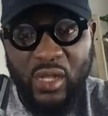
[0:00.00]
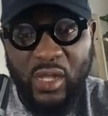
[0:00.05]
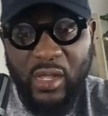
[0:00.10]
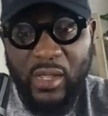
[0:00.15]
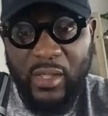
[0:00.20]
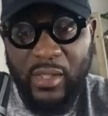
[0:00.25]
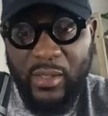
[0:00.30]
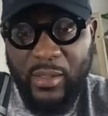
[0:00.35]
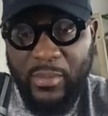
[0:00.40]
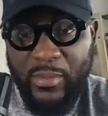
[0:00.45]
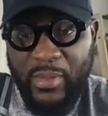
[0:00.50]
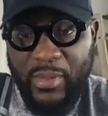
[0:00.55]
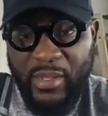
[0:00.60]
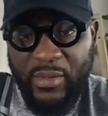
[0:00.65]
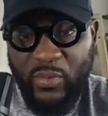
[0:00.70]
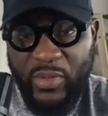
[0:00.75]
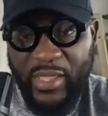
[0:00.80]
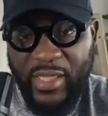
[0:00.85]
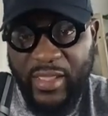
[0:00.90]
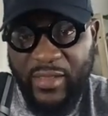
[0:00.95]

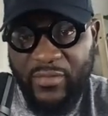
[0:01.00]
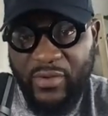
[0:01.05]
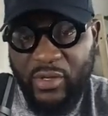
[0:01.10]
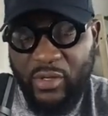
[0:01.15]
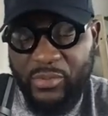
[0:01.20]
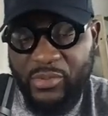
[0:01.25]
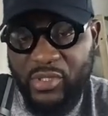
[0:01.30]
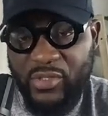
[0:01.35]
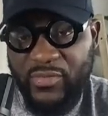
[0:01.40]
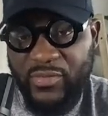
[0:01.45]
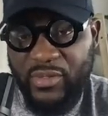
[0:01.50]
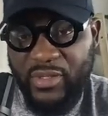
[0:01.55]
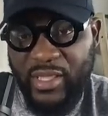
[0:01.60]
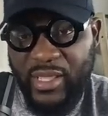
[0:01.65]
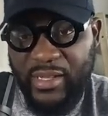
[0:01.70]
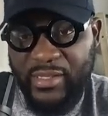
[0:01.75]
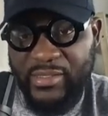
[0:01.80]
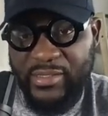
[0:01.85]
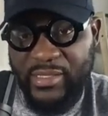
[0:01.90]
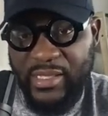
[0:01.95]
And we have an option for
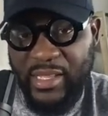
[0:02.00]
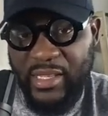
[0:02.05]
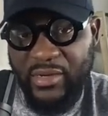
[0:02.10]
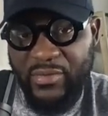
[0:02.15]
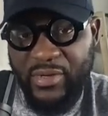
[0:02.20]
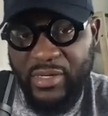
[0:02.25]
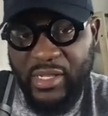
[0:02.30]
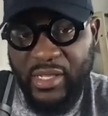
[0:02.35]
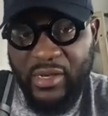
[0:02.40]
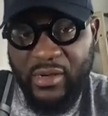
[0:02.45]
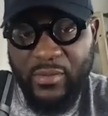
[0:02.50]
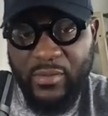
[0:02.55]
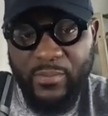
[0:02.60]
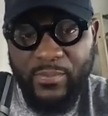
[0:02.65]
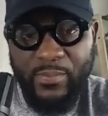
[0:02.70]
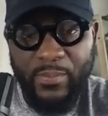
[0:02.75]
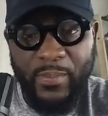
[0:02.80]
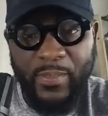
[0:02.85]
that salaried here.